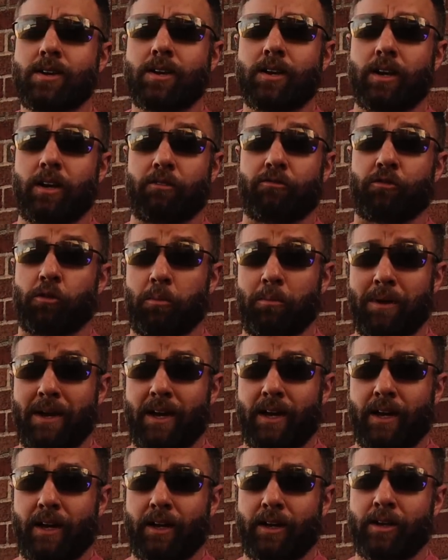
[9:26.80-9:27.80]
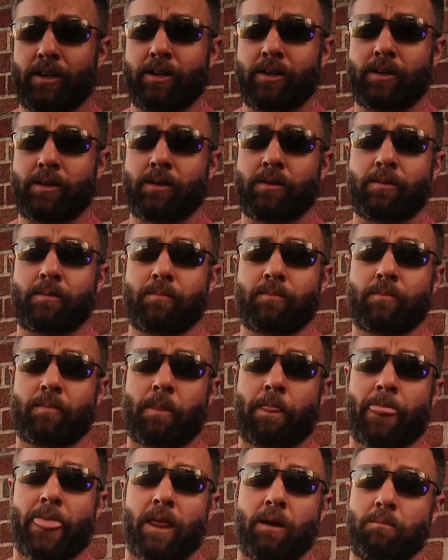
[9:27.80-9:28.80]
And for men
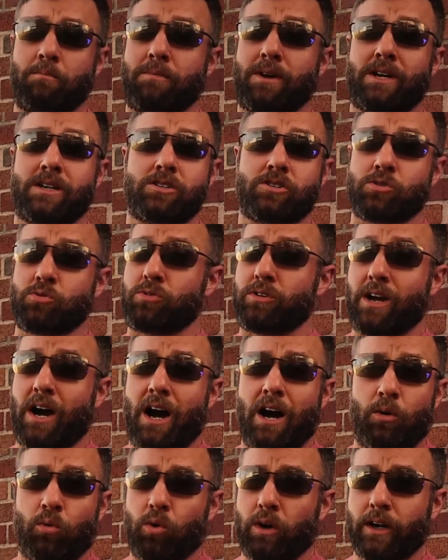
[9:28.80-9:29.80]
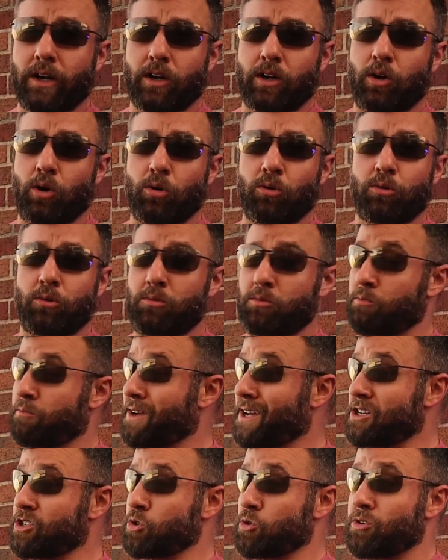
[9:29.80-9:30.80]
do not want
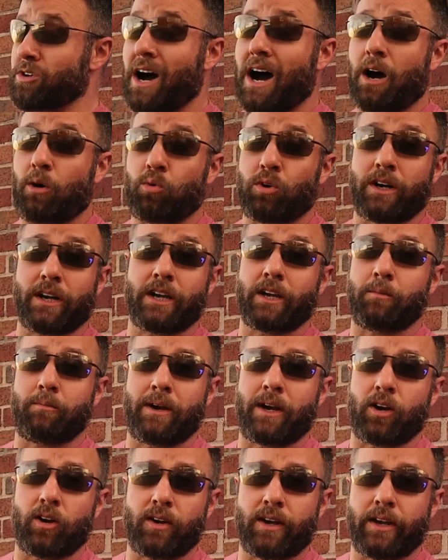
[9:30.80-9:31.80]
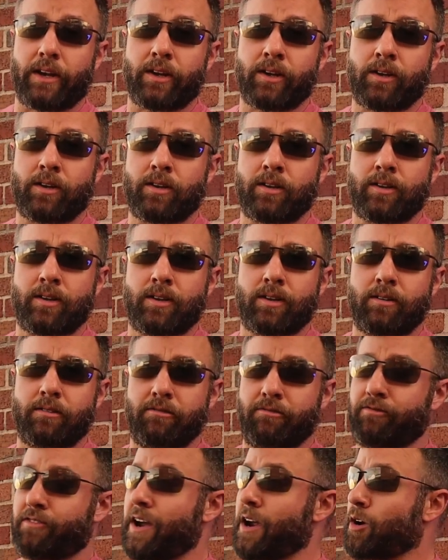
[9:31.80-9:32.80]
to get married.
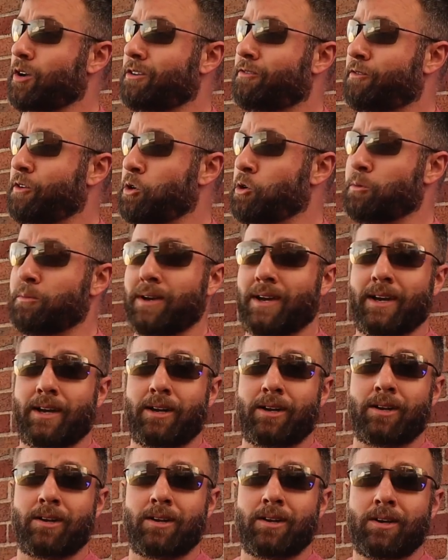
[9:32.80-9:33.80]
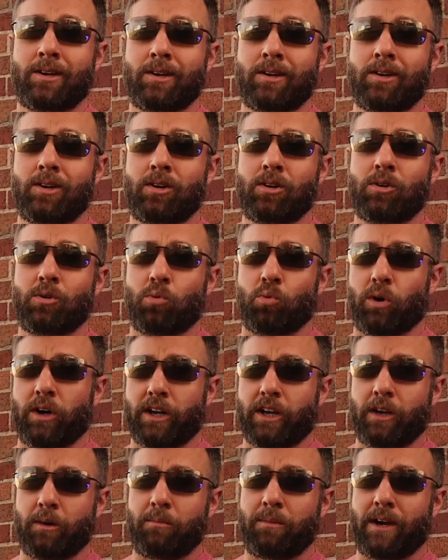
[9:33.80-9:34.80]
Very few men want to
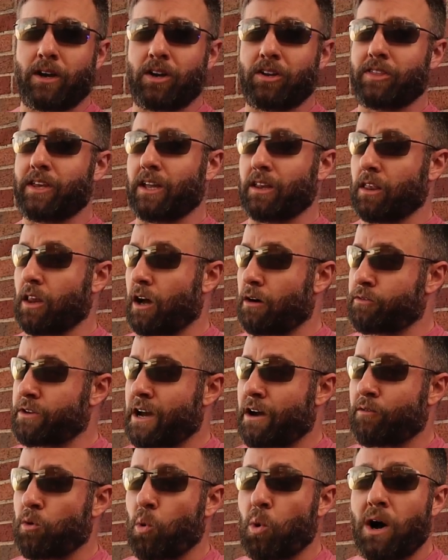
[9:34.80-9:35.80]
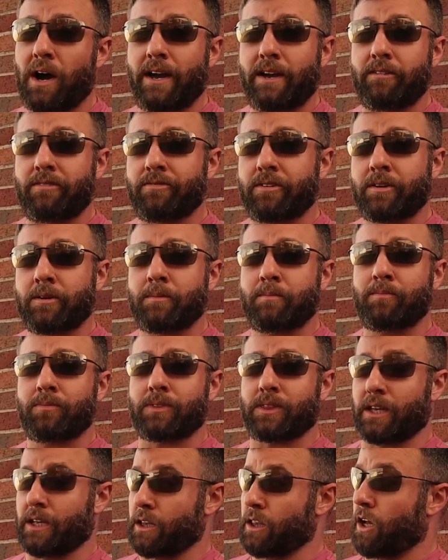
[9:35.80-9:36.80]
get married. They'd love to have a wife.
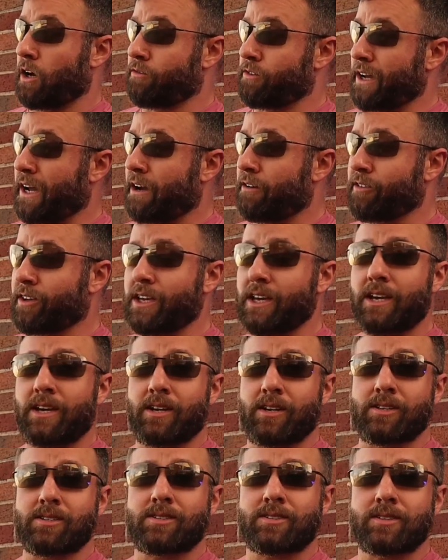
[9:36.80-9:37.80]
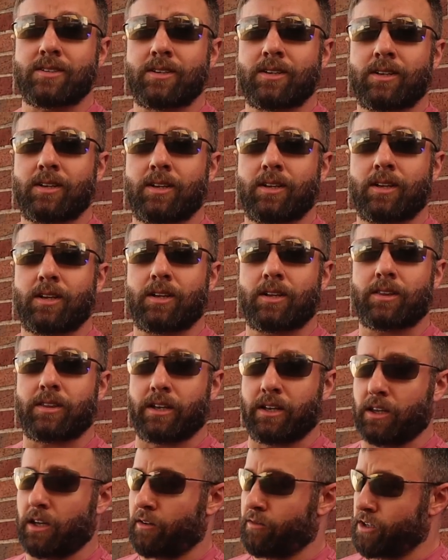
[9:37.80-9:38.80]
They'd love to have kids.
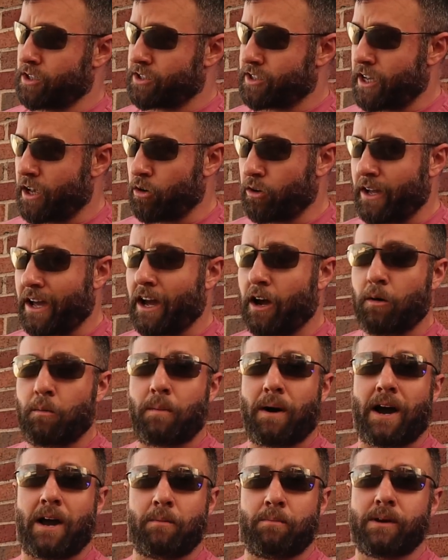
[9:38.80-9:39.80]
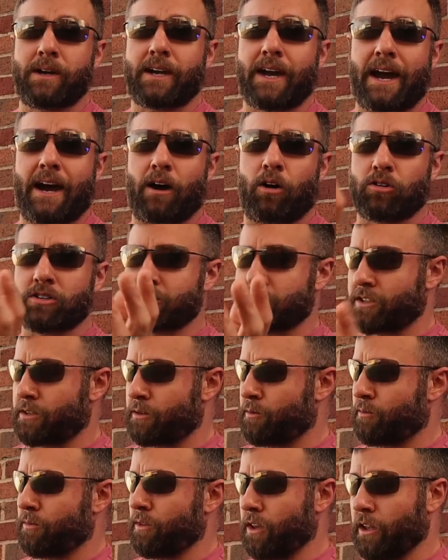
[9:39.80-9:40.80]
They'd love to settle down, buy a big house,
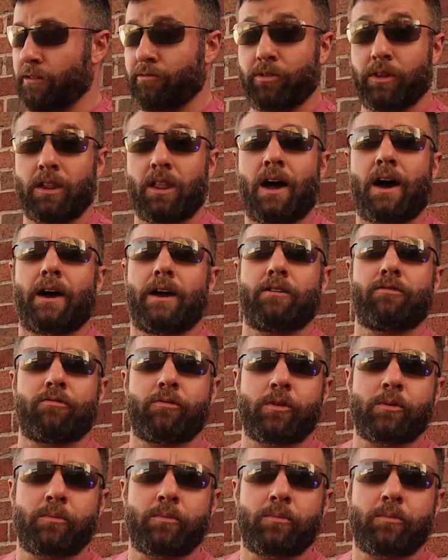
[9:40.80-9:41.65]
and live the life.